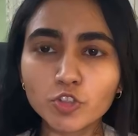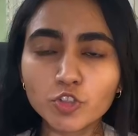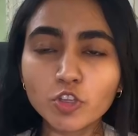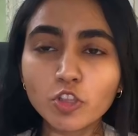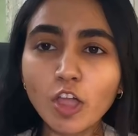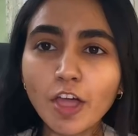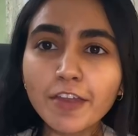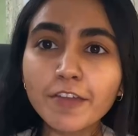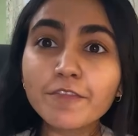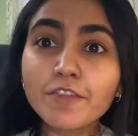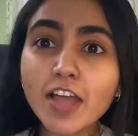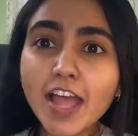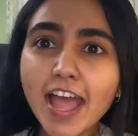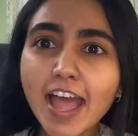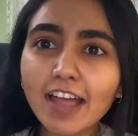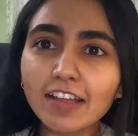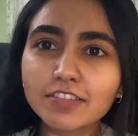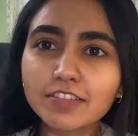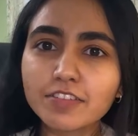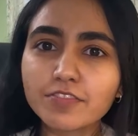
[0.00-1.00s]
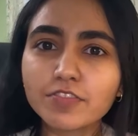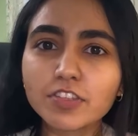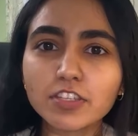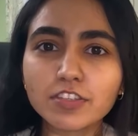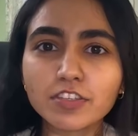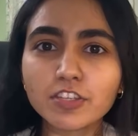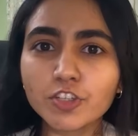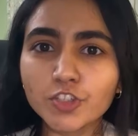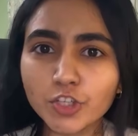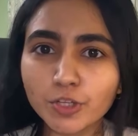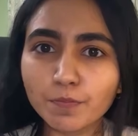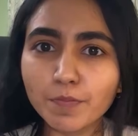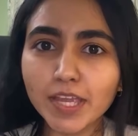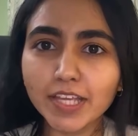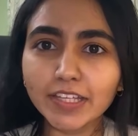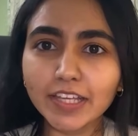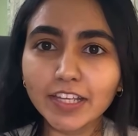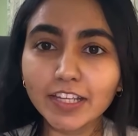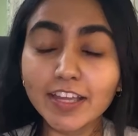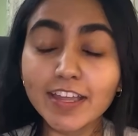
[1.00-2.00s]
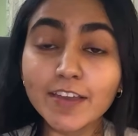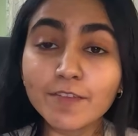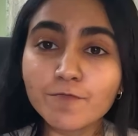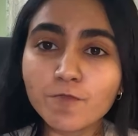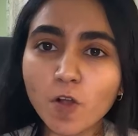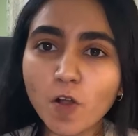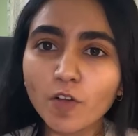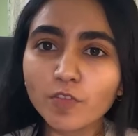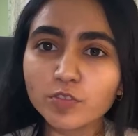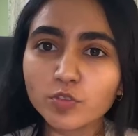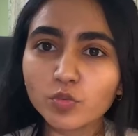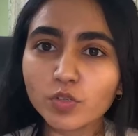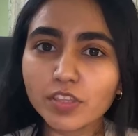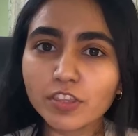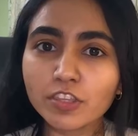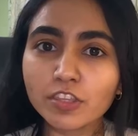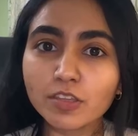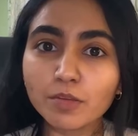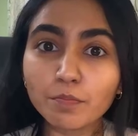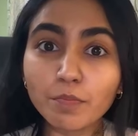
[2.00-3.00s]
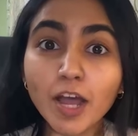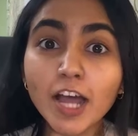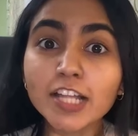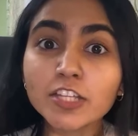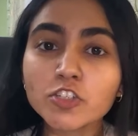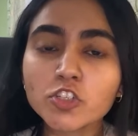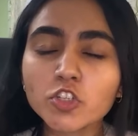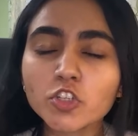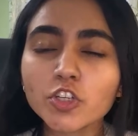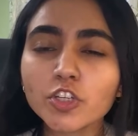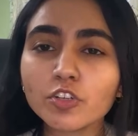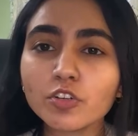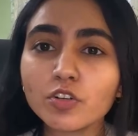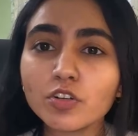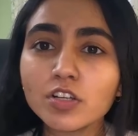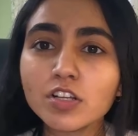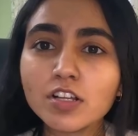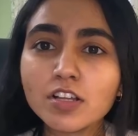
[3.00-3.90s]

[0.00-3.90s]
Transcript: a lot of active decision making involved with punch needle.